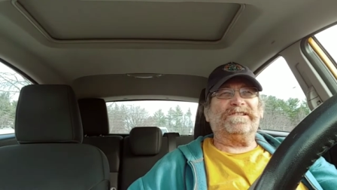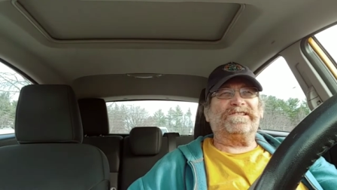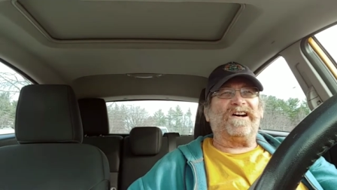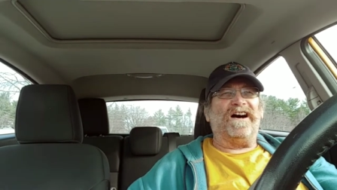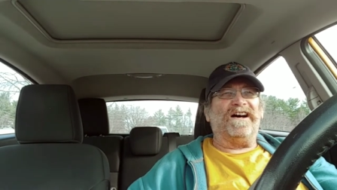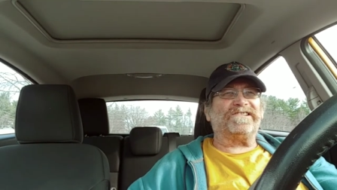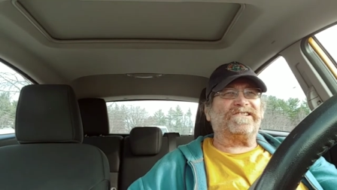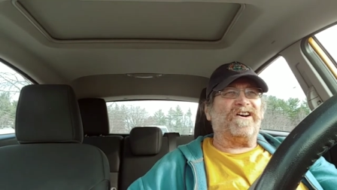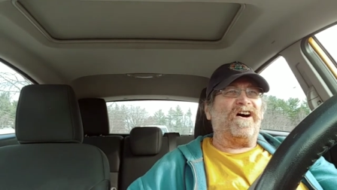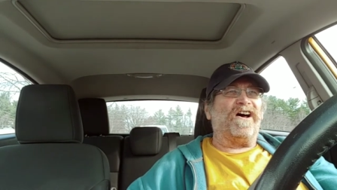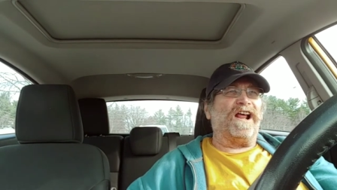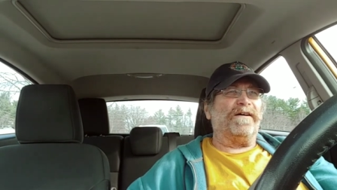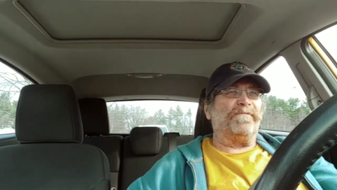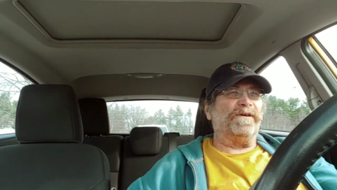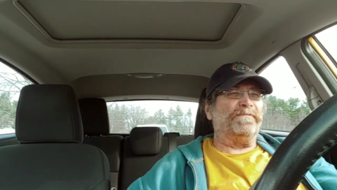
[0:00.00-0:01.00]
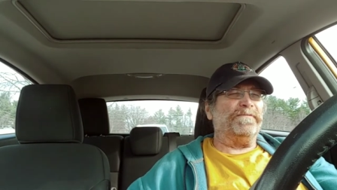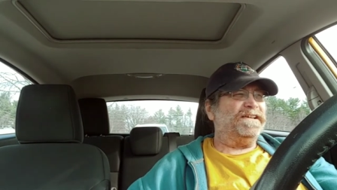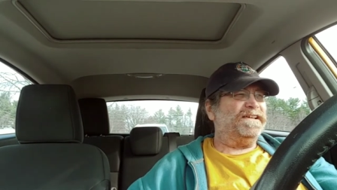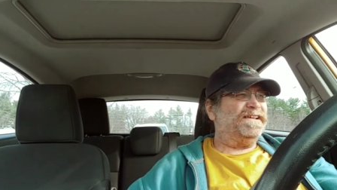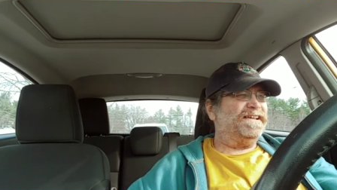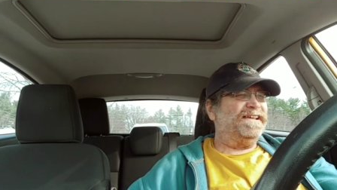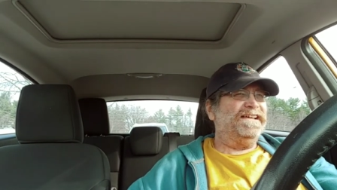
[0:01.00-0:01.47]
It's caught, it's caught up with me.
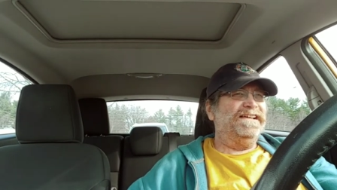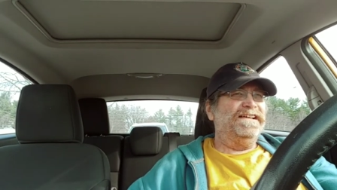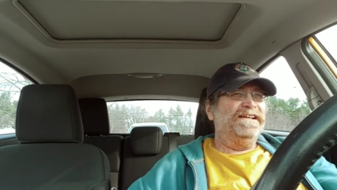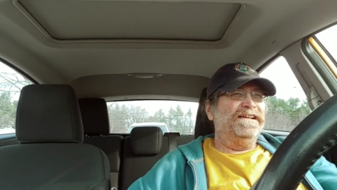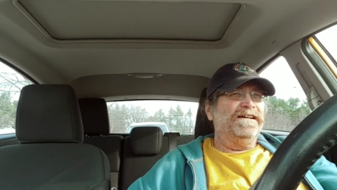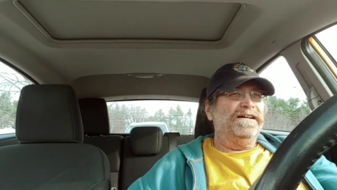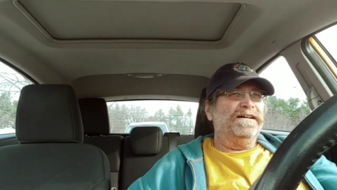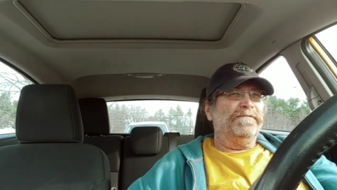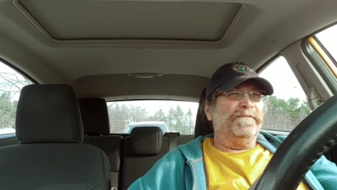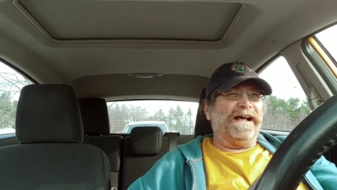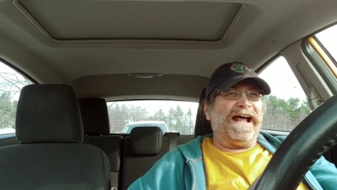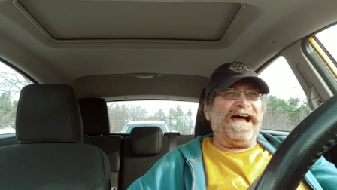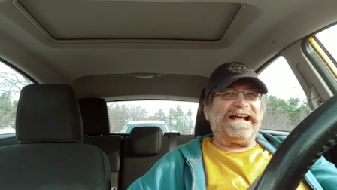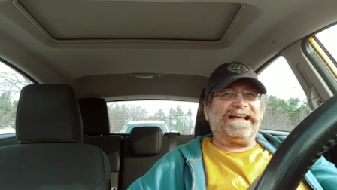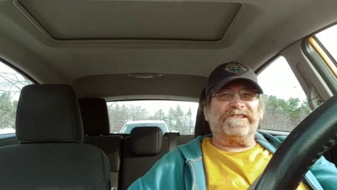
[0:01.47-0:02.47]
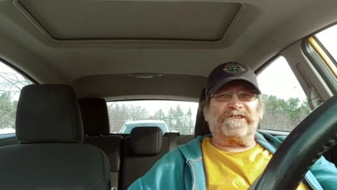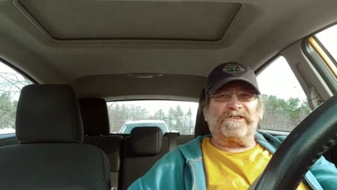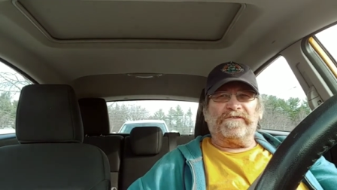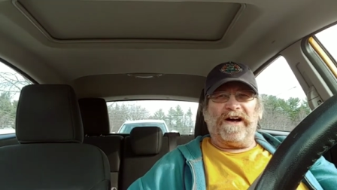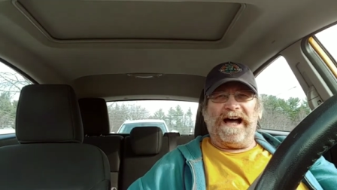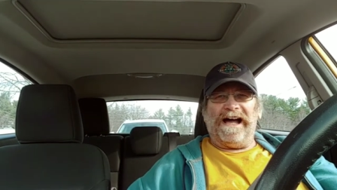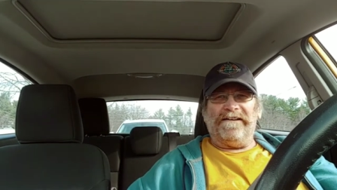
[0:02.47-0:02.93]
But I can
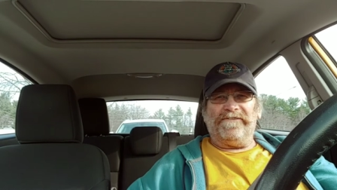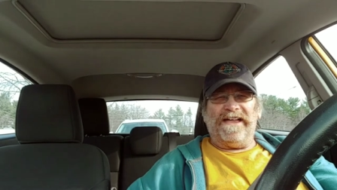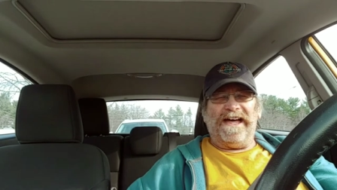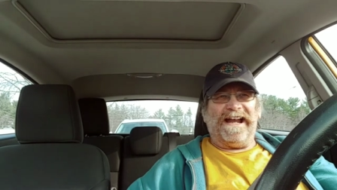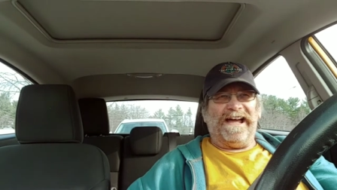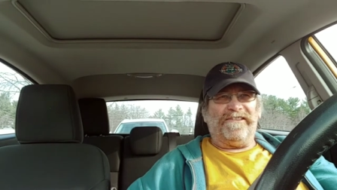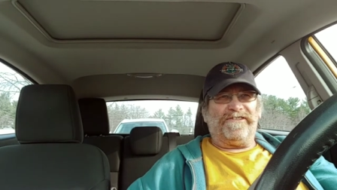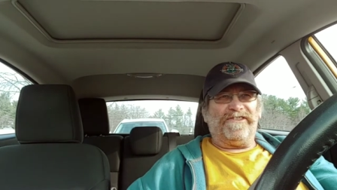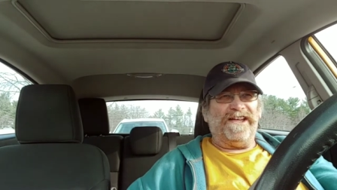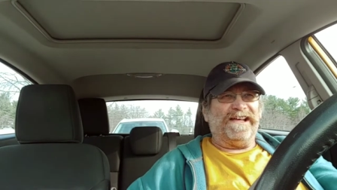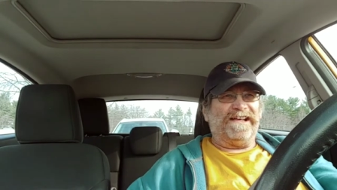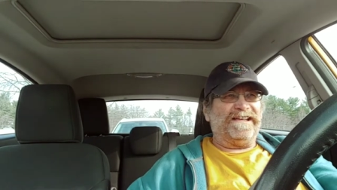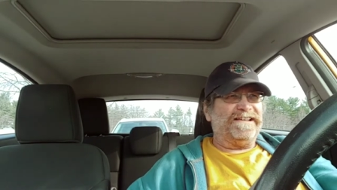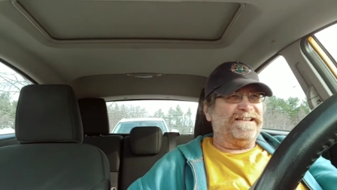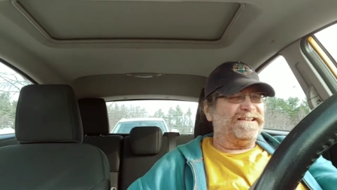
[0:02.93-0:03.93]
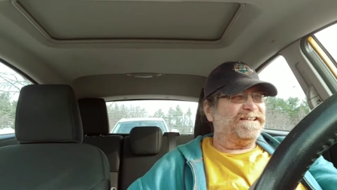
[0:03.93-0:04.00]
survive that, I think.